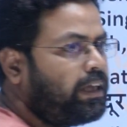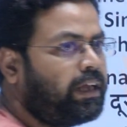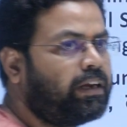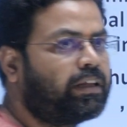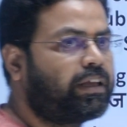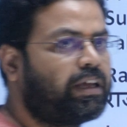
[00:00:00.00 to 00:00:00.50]

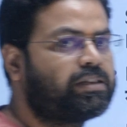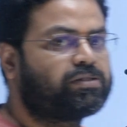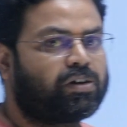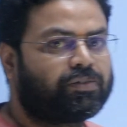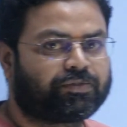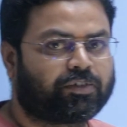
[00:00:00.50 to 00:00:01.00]
in case
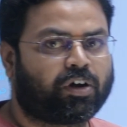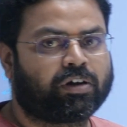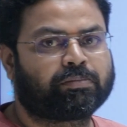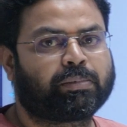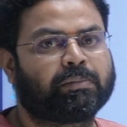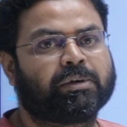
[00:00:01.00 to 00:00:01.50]
of
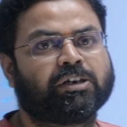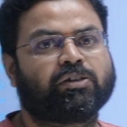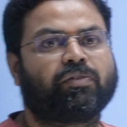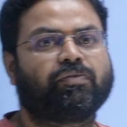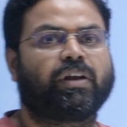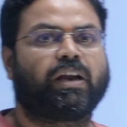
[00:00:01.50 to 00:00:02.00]
non-payment
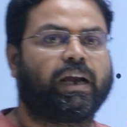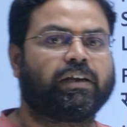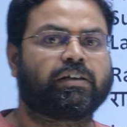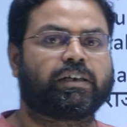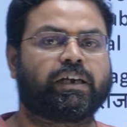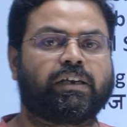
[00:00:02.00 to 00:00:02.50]
of
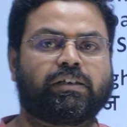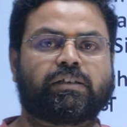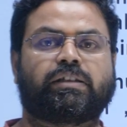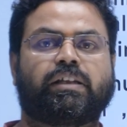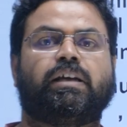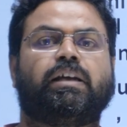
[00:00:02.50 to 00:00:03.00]
land rent,
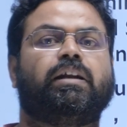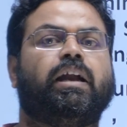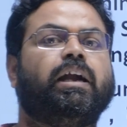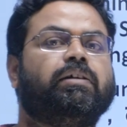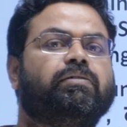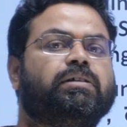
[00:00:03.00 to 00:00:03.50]
their
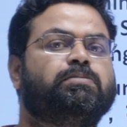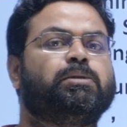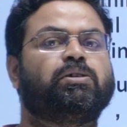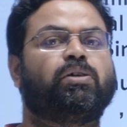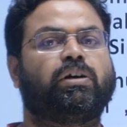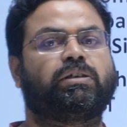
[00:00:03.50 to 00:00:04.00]
land was
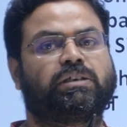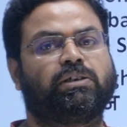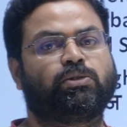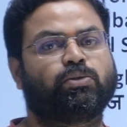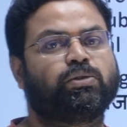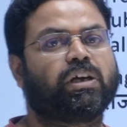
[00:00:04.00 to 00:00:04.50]
being
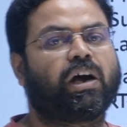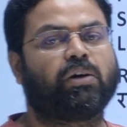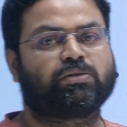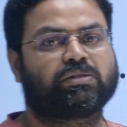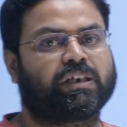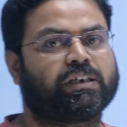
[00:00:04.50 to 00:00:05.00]
auctioned to the
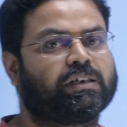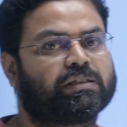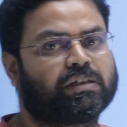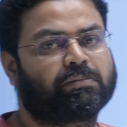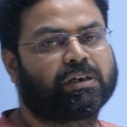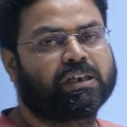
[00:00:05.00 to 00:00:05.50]
outsiders,
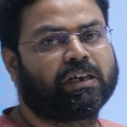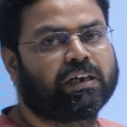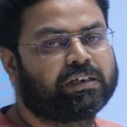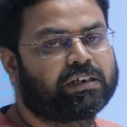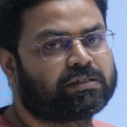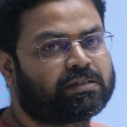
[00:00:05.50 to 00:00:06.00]
the money
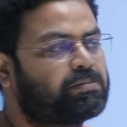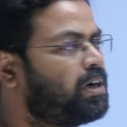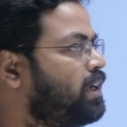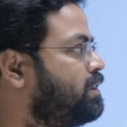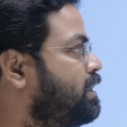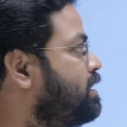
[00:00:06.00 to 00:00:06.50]
lenders, the
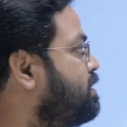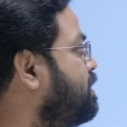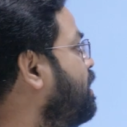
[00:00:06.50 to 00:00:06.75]
Mahajans